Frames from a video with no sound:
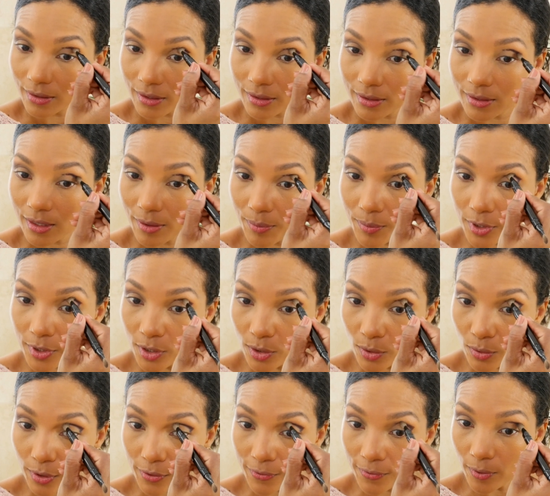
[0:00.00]
It's a
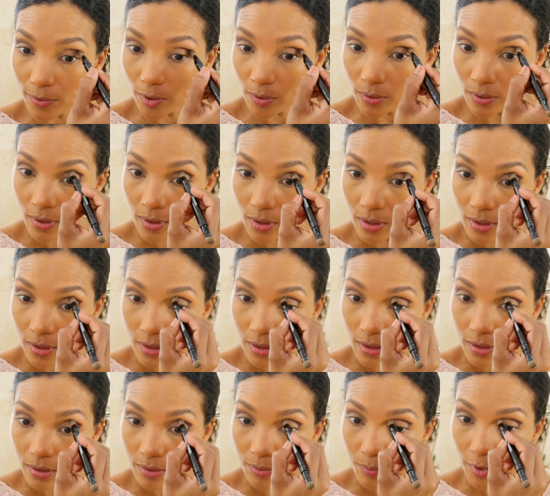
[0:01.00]
beautiful
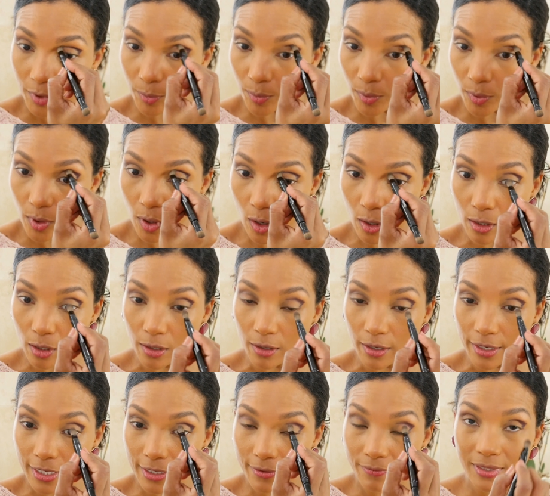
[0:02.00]
purple
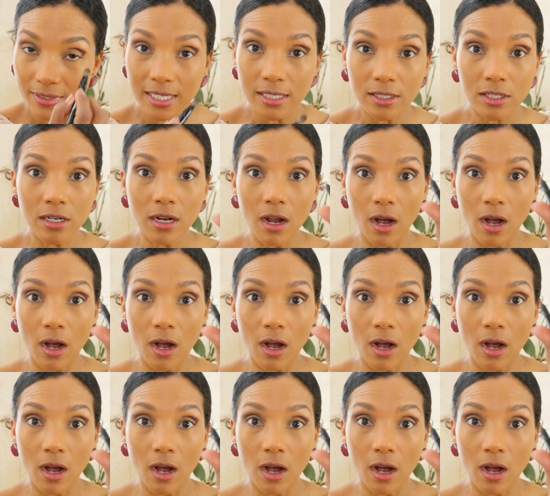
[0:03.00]
color. In this